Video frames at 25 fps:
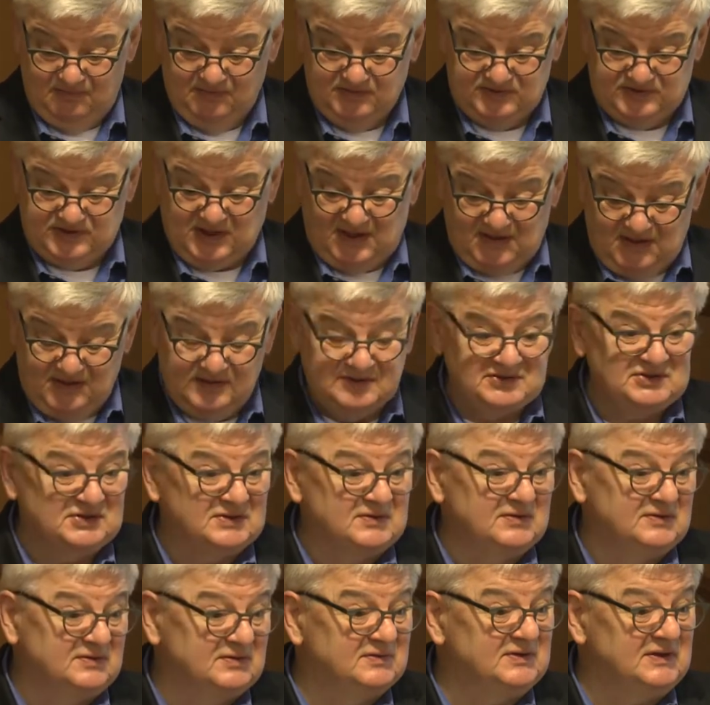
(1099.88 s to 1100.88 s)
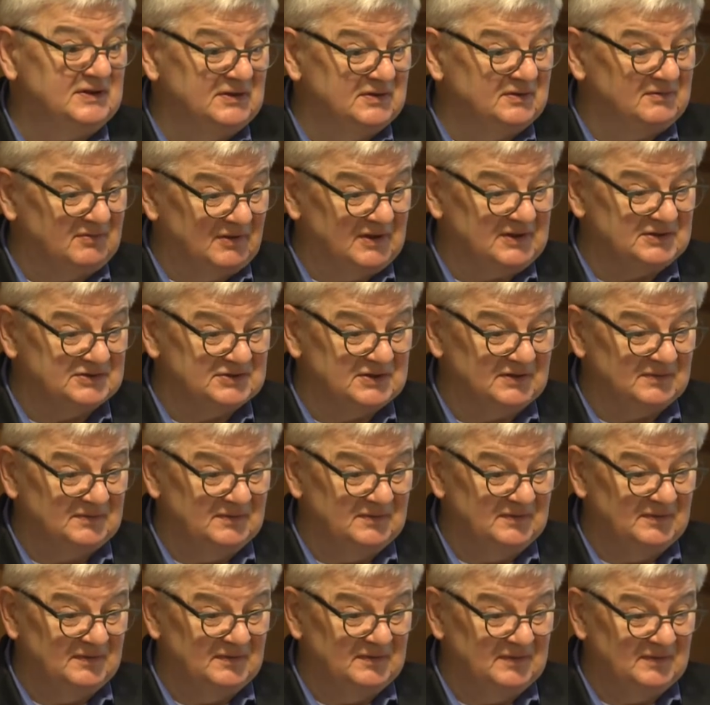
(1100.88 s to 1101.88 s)
changed to integration,
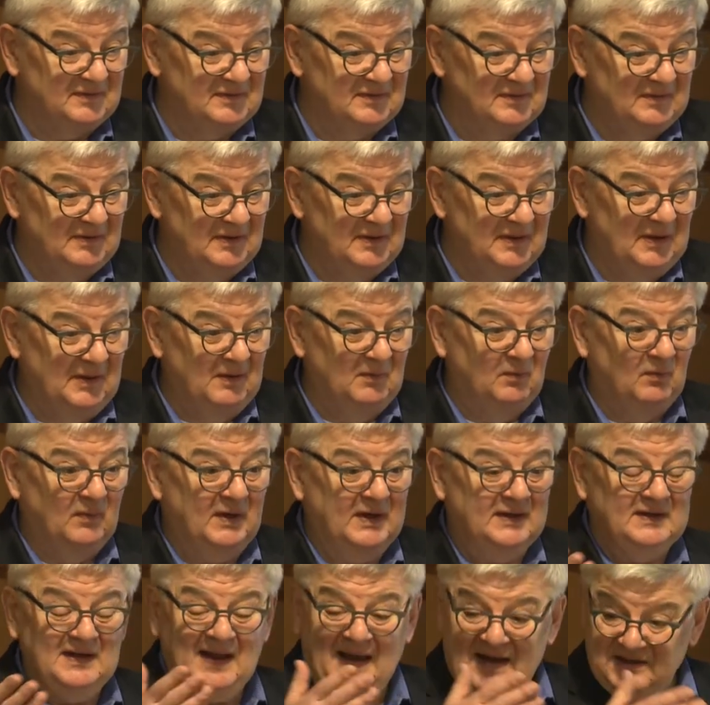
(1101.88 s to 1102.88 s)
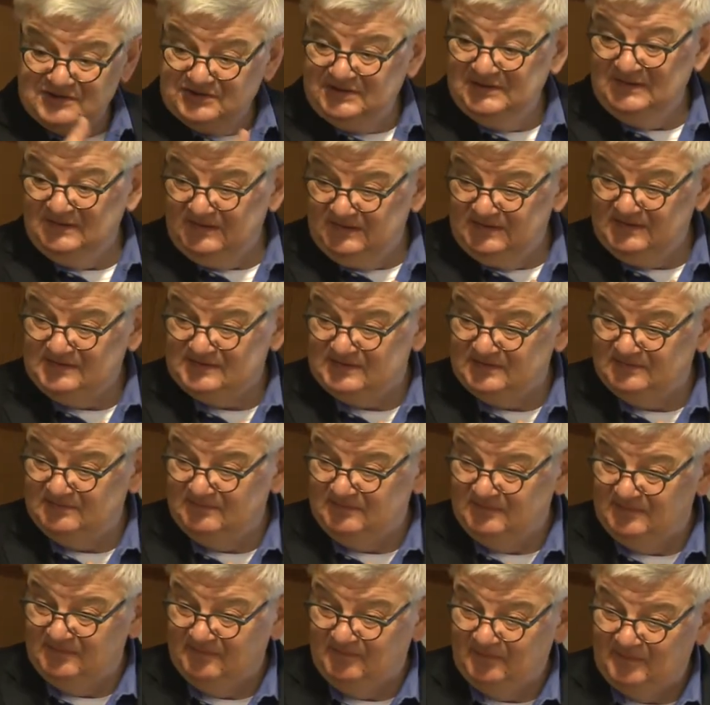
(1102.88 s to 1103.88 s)
where
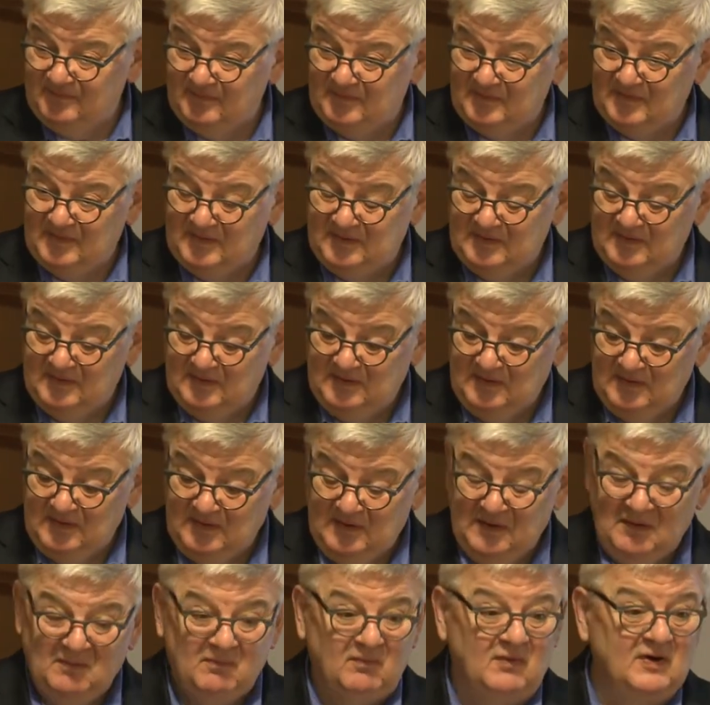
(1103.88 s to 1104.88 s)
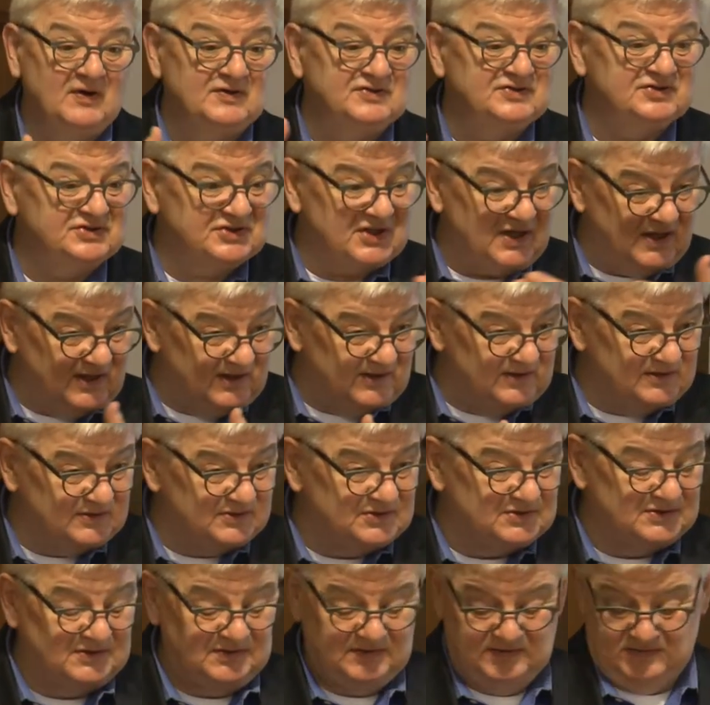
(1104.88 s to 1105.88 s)
nationalism was
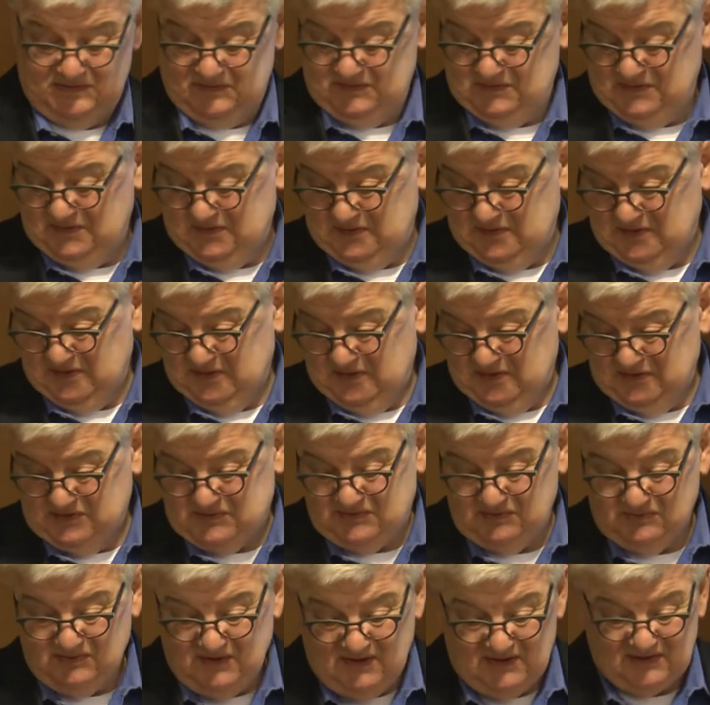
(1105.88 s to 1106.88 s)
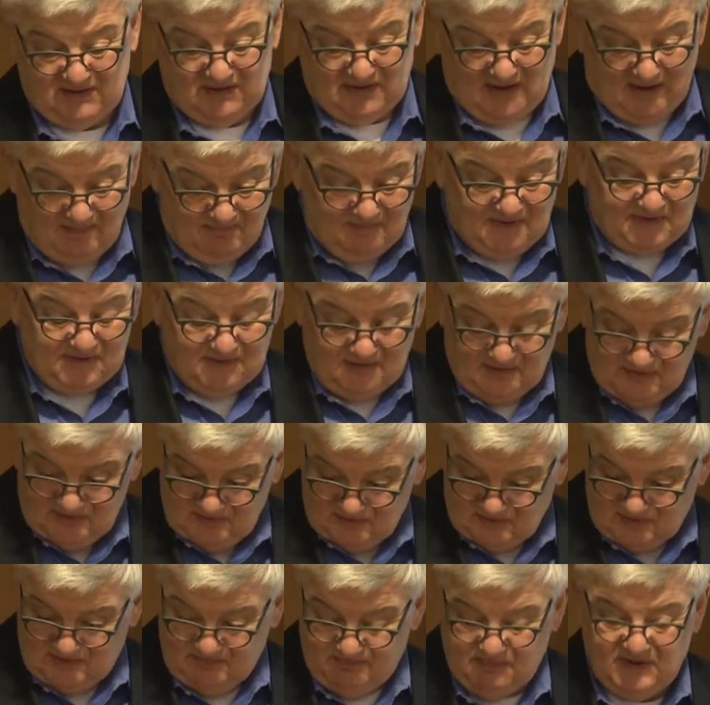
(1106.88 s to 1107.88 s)
changed to a common
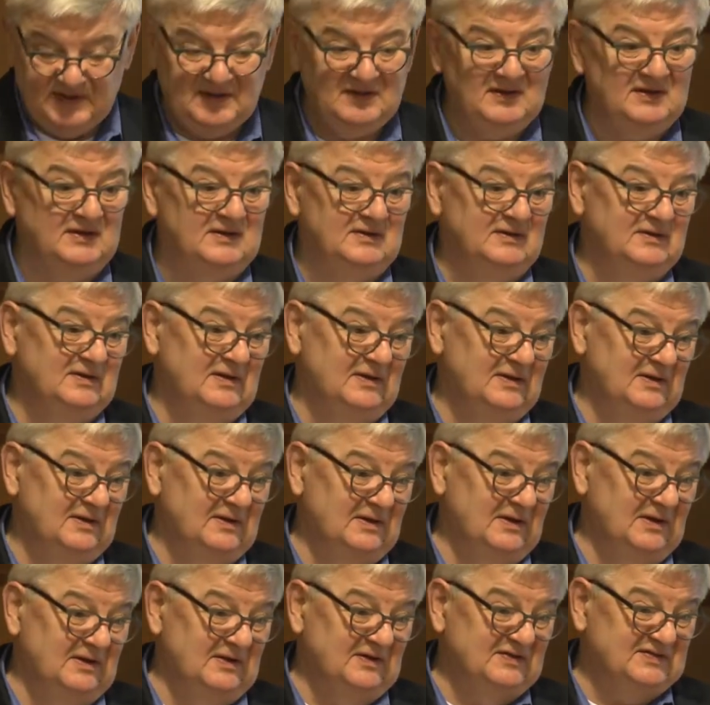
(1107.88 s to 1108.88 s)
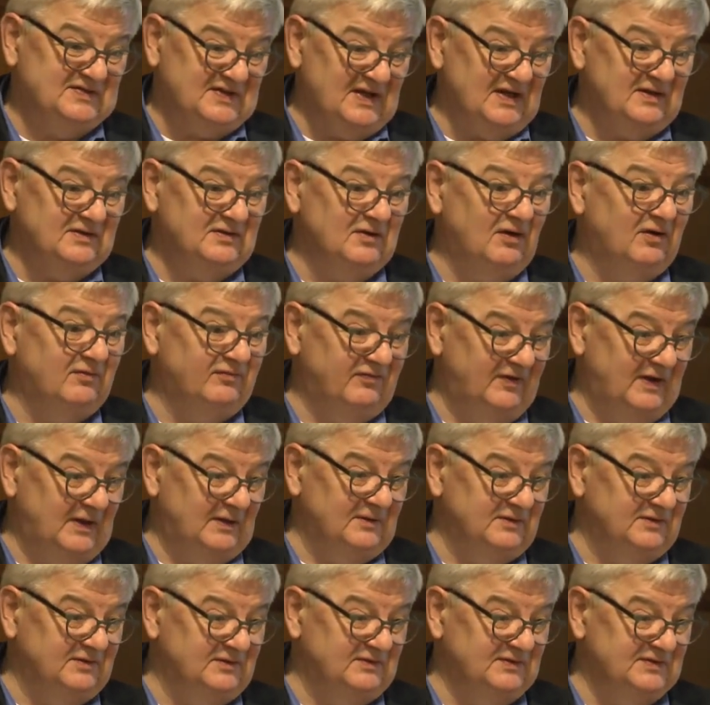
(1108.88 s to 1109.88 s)
European set of
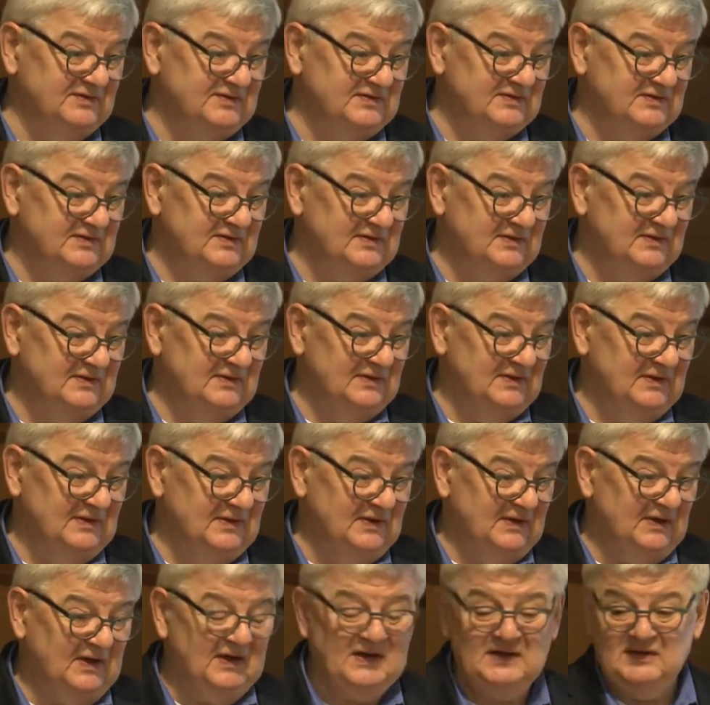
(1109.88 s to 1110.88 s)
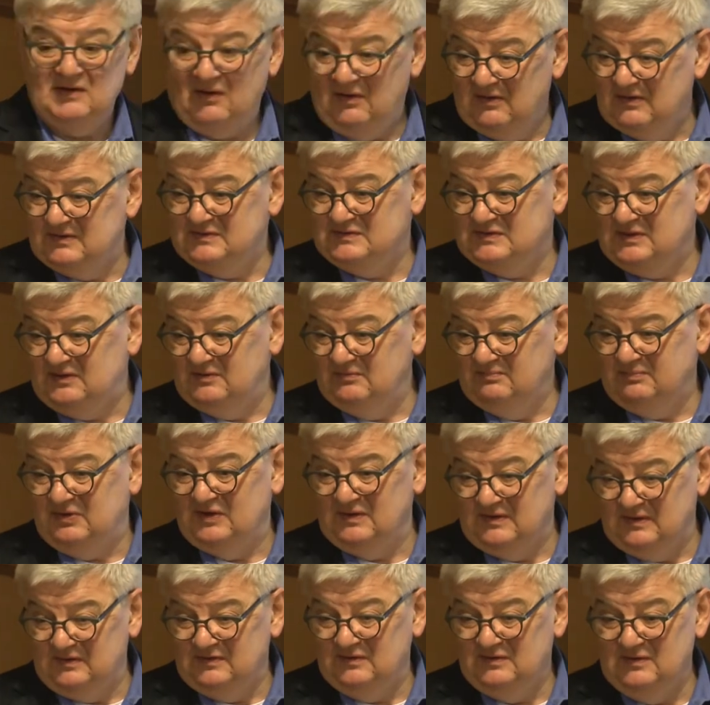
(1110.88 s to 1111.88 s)
values and also
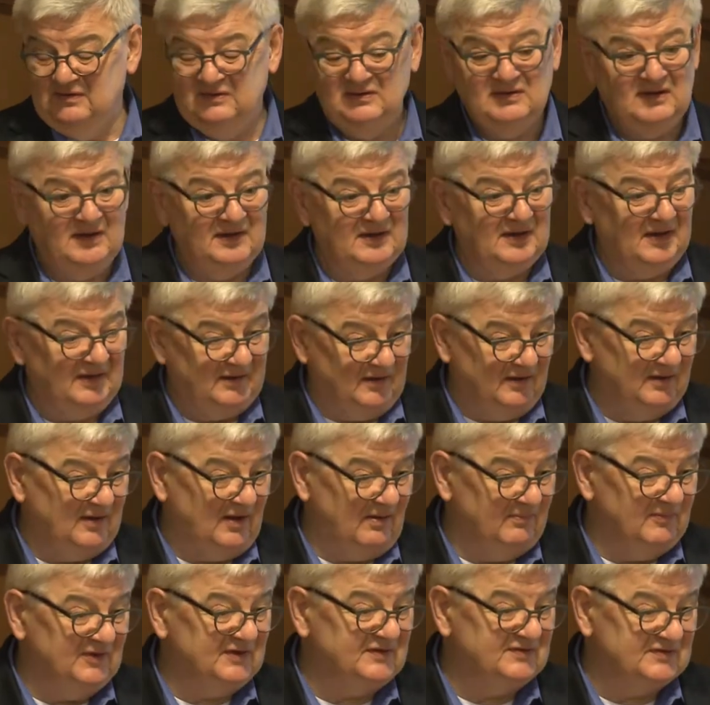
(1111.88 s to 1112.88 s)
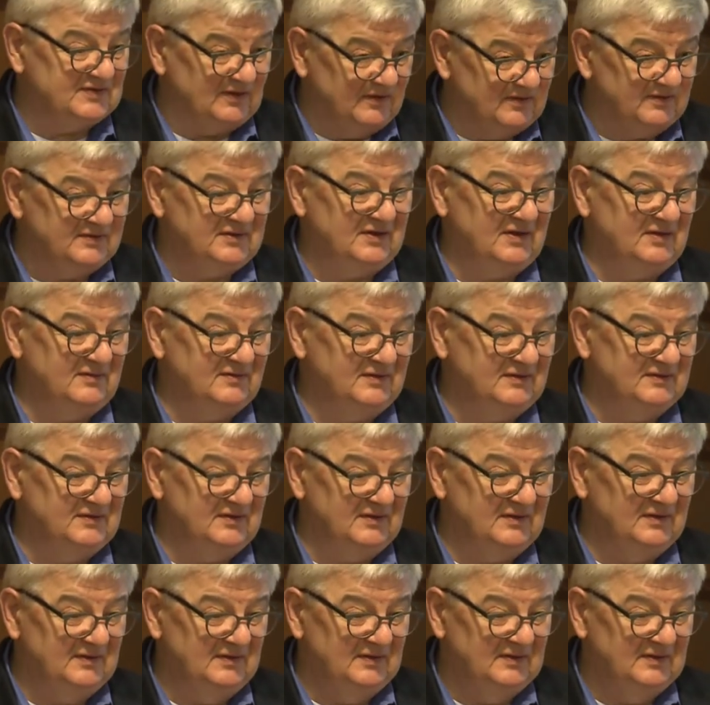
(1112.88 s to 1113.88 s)
political and economic solidarity.